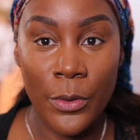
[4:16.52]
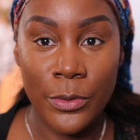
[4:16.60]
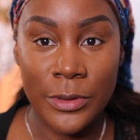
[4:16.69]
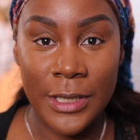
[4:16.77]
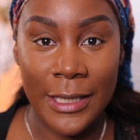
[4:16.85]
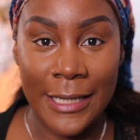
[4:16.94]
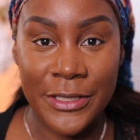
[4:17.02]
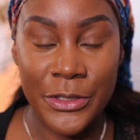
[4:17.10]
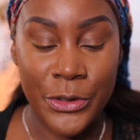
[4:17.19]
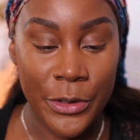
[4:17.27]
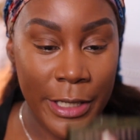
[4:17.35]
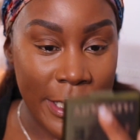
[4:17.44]
I also like
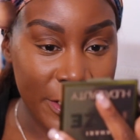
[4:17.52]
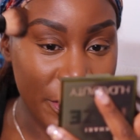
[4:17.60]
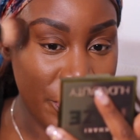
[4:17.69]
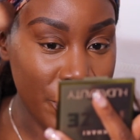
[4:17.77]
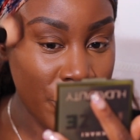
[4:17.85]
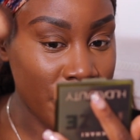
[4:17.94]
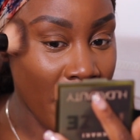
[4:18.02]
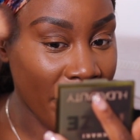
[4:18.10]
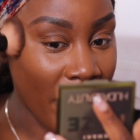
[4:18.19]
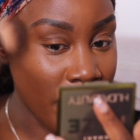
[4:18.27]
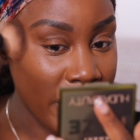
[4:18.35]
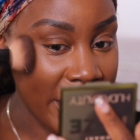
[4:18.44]
to do is just use my
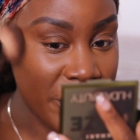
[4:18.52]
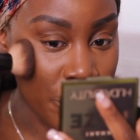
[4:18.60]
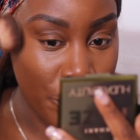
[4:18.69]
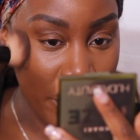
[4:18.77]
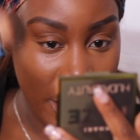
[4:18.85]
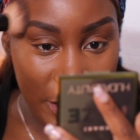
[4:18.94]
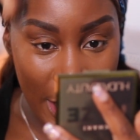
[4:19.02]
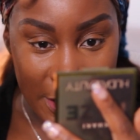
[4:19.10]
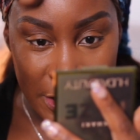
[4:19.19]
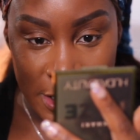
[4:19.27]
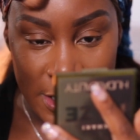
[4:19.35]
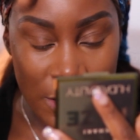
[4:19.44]
foundation brush
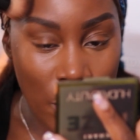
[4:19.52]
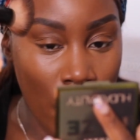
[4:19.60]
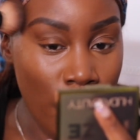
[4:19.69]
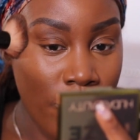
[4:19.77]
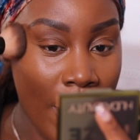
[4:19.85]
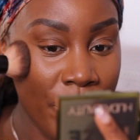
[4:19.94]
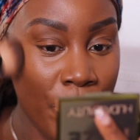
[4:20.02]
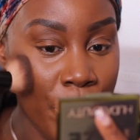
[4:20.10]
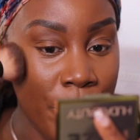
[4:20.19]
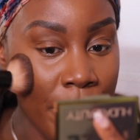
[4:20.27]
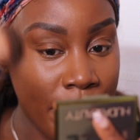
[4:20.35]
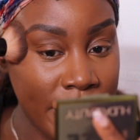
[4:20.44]
and just go around the
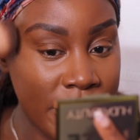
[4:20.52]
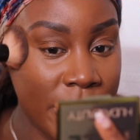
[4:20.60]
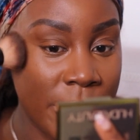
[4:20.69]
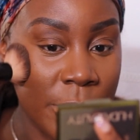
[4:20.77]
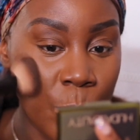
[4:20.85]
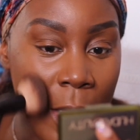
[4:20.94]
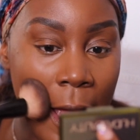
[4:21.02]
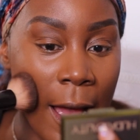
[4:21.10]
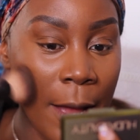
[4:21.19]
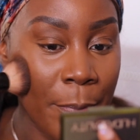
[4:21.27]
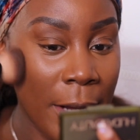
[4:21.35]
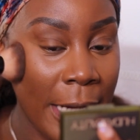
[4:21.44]
perimeters where
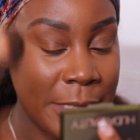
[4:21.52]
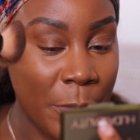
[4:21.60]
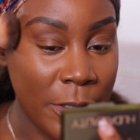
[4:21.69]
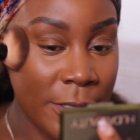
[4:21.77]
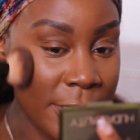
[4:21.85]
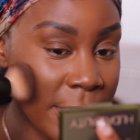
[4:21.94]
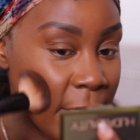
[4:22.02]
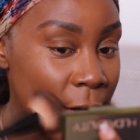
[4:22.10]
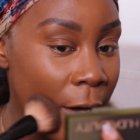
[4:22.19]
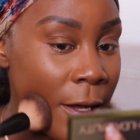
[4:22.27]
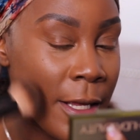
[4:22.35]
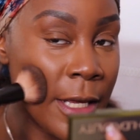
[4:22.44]
I applied my
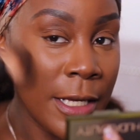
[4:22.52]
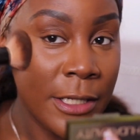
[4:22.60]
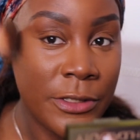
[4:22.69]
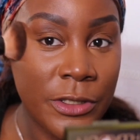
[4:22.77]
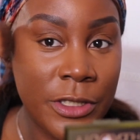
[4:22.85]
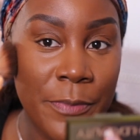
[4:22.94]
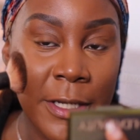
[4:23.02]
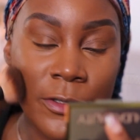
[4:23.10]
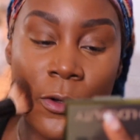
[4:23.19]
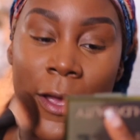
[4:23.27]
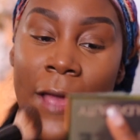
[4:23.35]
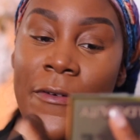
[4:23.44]
concealer, just to make
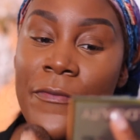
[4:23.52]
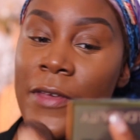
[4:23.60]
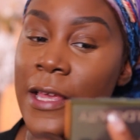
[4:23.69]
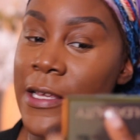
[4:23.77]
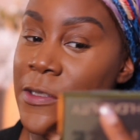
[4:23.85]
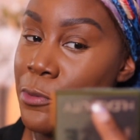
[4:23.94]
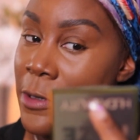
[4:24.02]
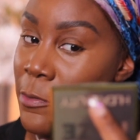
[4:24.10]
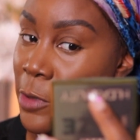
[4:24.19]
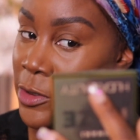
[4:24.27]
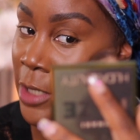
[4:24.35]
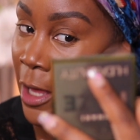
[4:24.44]
sure everything is pretty
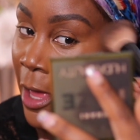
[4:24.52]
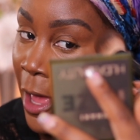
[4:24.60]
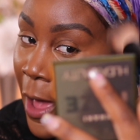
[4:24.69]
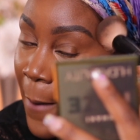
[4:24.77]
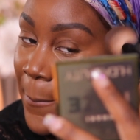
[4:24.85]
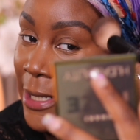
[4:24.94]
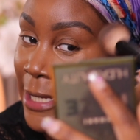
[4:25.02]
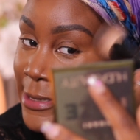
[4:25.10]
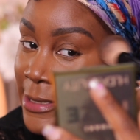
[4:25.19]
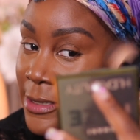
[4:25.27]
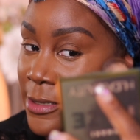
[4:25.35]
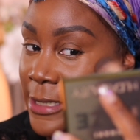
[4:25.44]
much
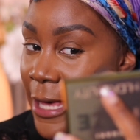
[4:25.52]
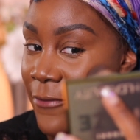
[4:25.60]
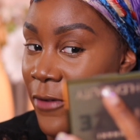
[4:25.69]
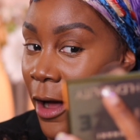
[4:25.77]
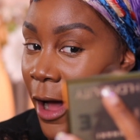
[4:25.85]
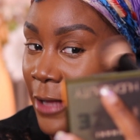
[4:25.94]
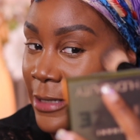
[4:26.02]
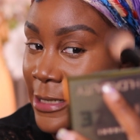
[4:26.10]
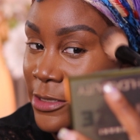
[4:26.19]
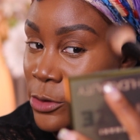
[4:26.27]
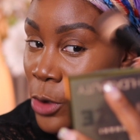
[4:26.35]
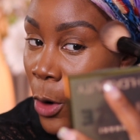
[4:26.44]
blended together and
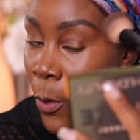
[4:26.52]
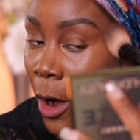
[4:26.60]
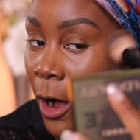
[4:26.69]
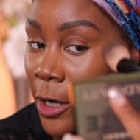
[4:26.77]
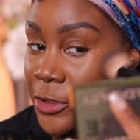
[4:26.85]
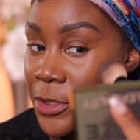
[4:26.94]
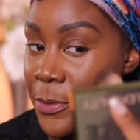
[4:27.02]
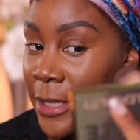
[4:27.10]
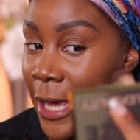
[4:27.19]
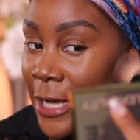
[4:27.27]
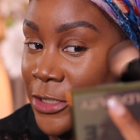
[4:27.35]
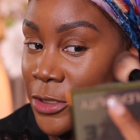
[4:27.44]
there's no harsh
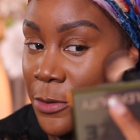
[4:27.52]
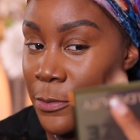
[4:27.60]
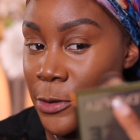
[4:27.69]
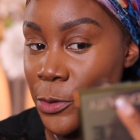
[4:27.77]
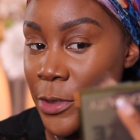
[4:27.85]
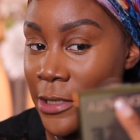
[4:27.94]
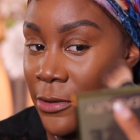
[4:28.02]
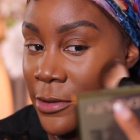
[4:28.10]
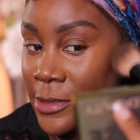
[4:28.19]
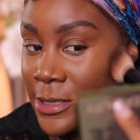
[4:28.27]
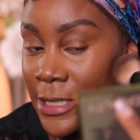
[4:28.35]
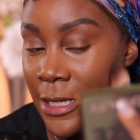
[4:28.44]
demarcation between the
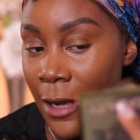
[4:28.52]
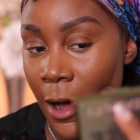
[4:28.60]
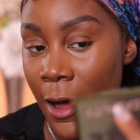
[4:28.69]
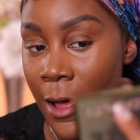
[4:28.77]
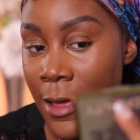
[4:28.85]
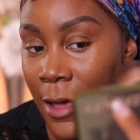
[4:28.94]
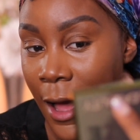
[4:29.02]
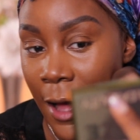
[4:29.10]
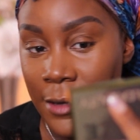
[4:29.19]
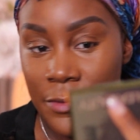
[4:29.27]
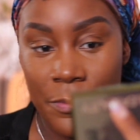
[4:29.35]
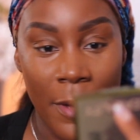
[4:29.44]
concealer
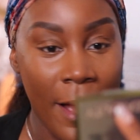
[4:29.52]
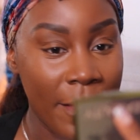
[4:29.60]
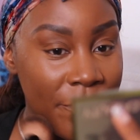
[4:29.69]
and my